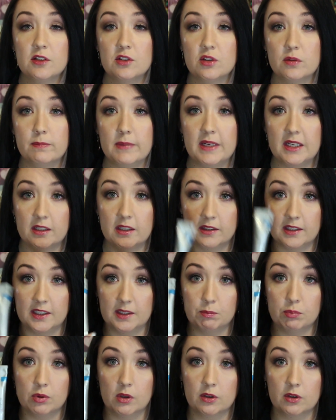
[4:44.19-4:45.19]
to make
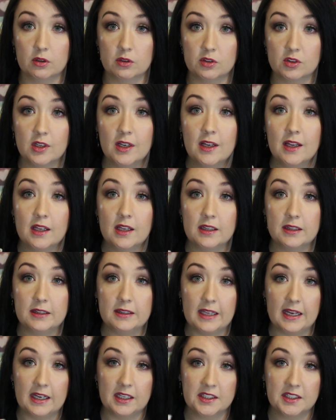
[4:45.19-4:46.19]
this product
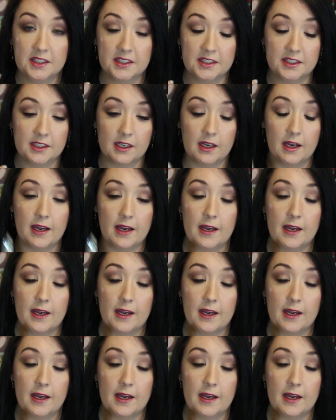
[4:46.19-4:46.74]
less